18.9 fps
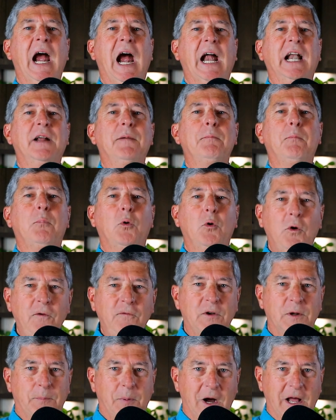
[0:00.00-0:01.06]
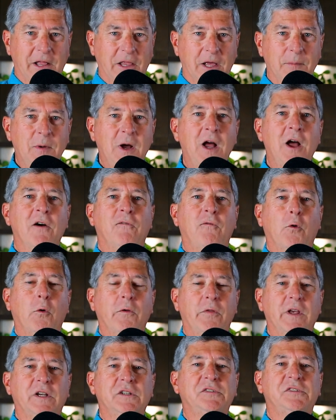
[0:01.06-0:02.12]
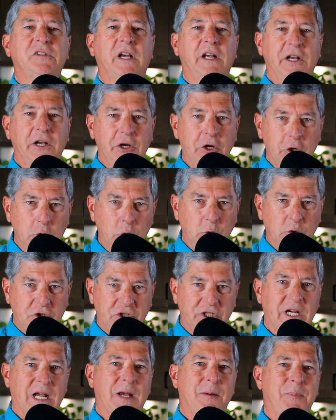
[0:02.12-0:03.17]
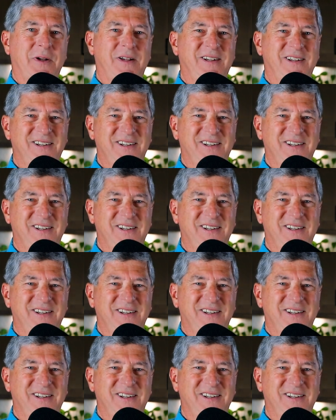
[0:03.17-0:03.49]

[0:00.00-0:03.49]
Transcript: and improved upon them for this new ship.